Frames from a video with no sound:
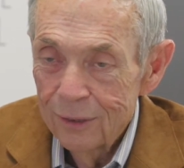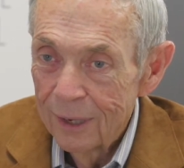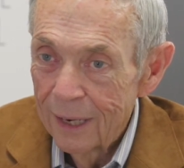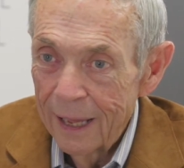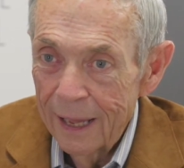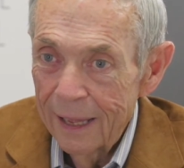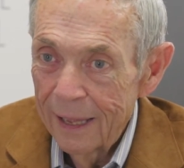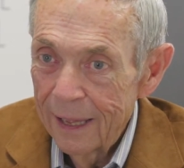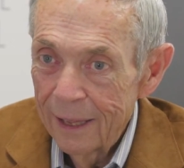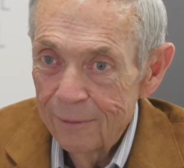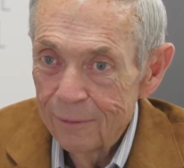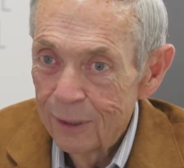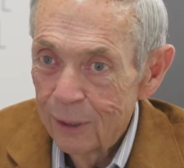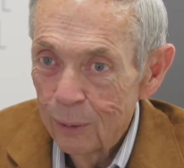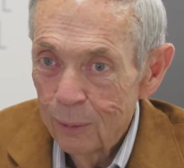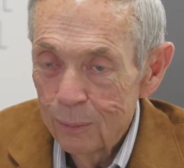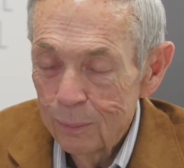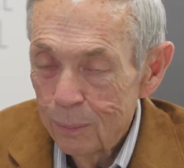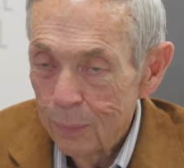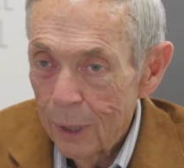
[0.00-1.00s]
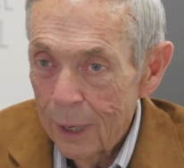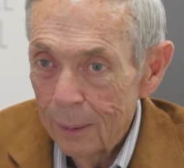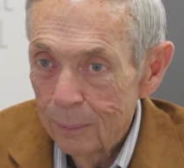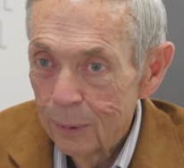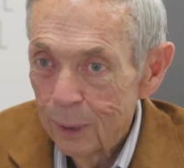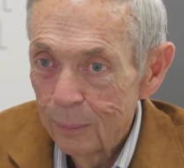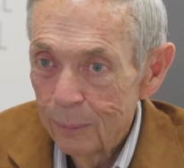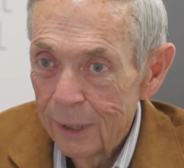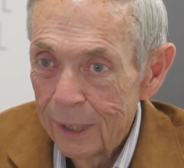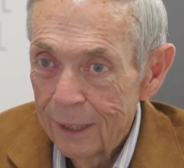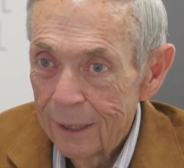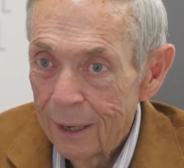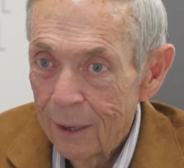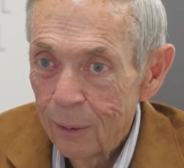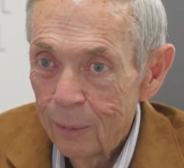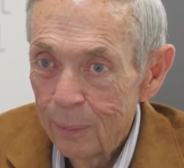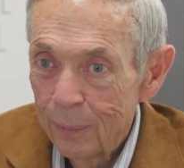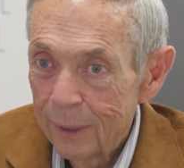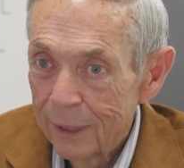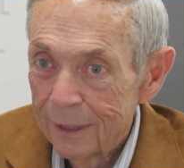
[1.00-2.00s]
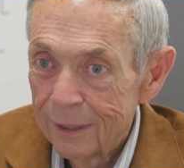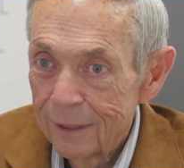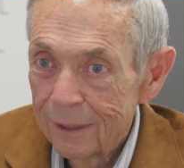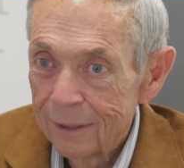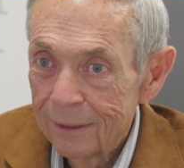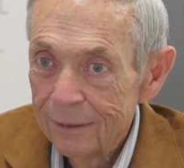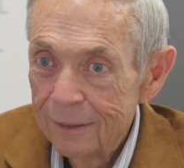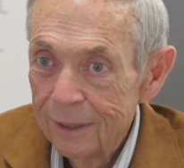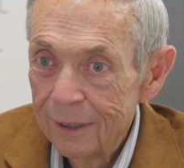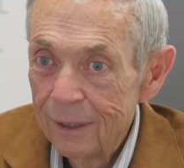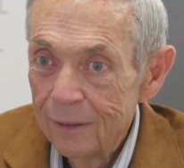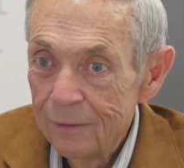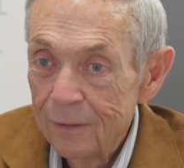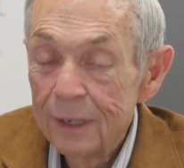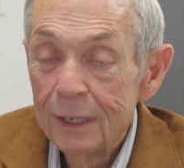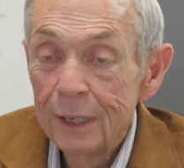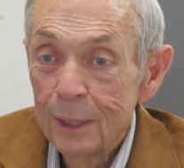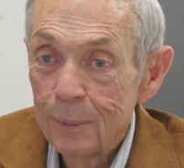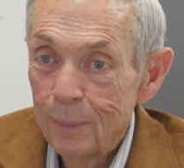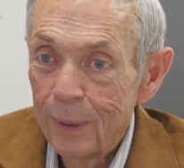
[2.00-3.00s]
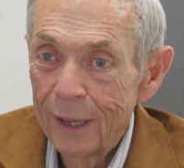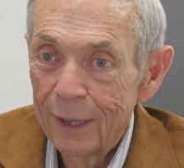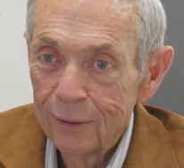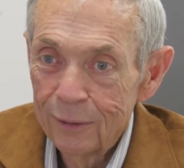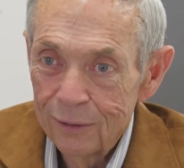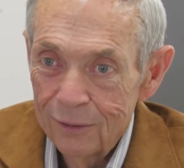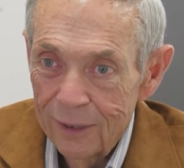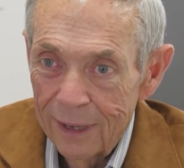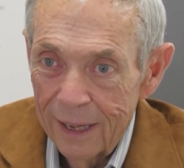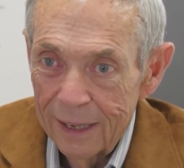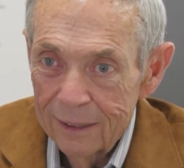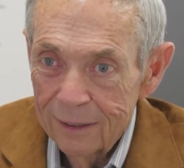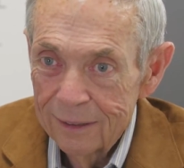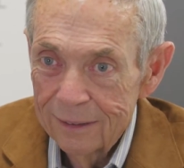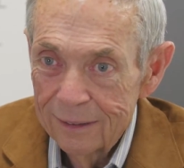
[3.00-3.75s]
and I have no problem at all picking a 50-pound sack.